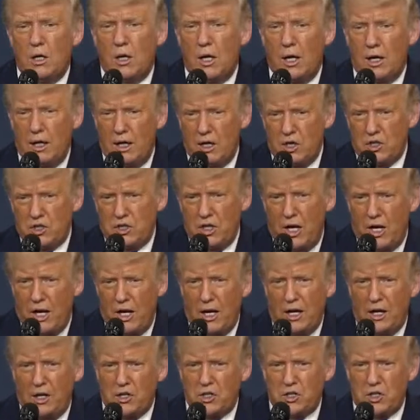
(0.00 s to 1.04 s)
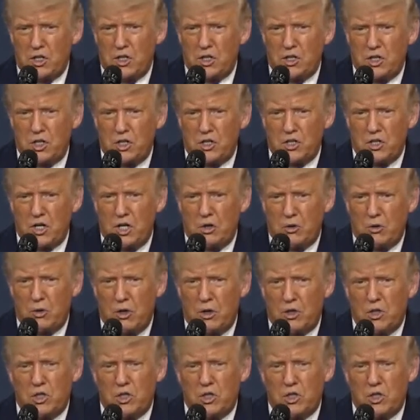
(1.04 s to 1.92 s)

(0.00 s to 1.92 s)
I guess dialysis, et cetera.